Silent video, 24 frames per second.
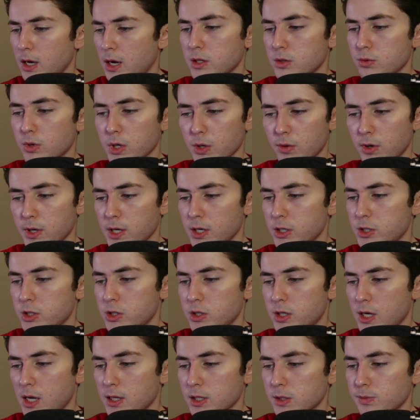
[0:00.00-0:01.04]
21-inch
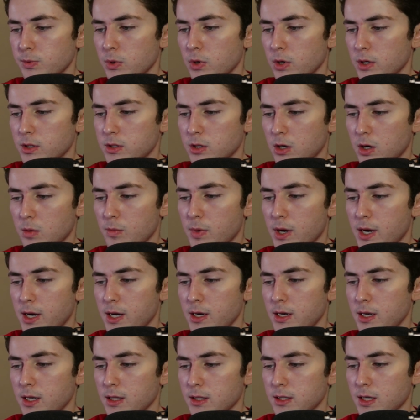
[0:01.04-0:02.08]
10-spoke turbine